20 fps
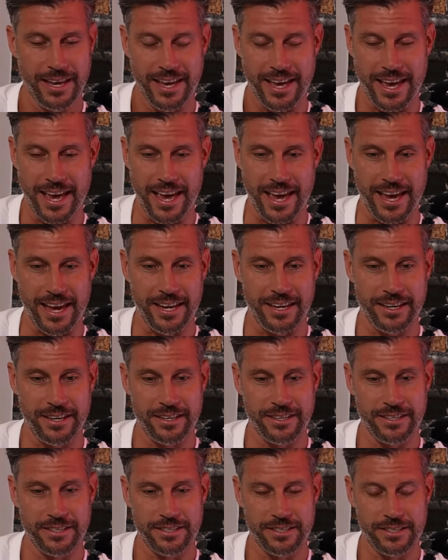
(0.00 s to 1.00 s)

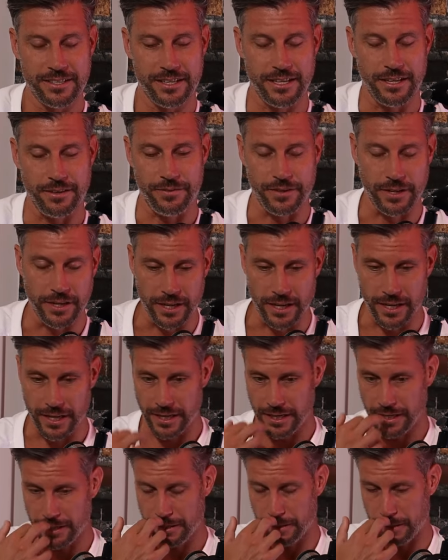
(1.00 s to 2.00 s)
And if you
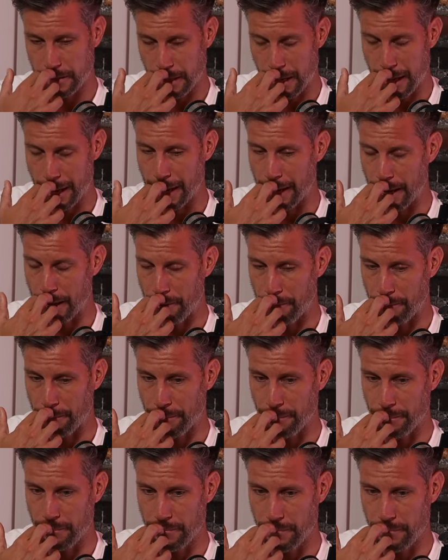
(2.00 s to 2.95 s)
need um,